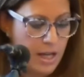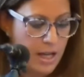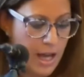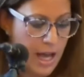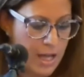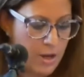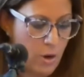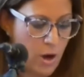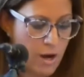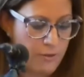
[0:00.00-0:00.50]

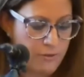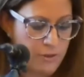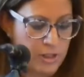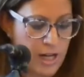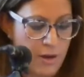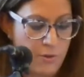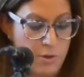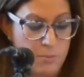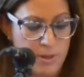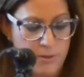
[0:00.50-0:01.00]
an offer
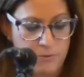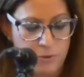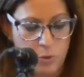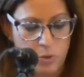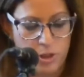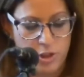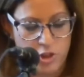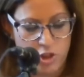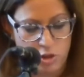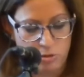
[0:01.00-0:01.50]
I would be
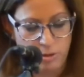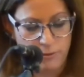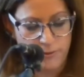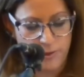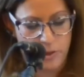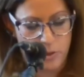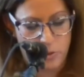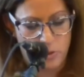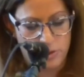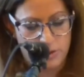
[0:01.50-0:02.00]
foolish to
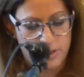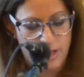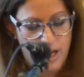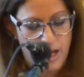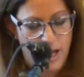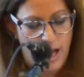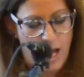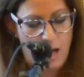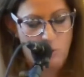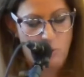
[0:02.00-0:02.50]
refuse,
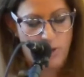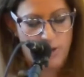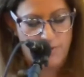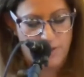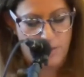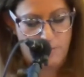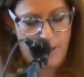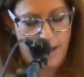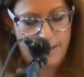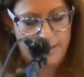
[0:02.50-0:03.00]
and one of
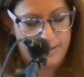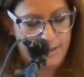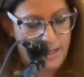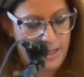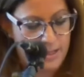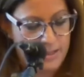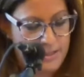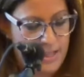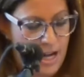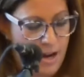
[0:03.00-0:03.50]
the best
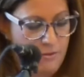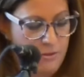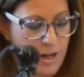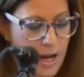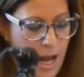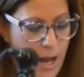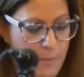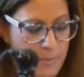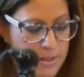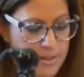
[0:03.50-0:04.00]
things that ever
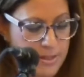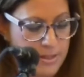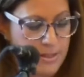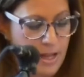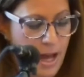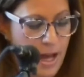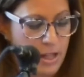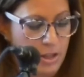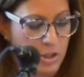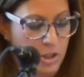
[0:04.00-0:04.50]
happened to
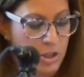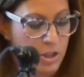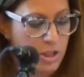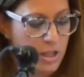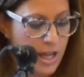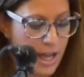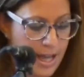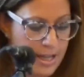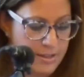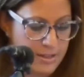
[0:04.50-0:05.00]
Tyler
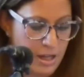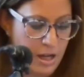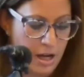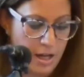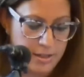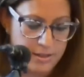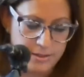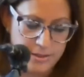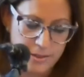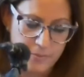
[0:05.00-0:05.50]
and to us.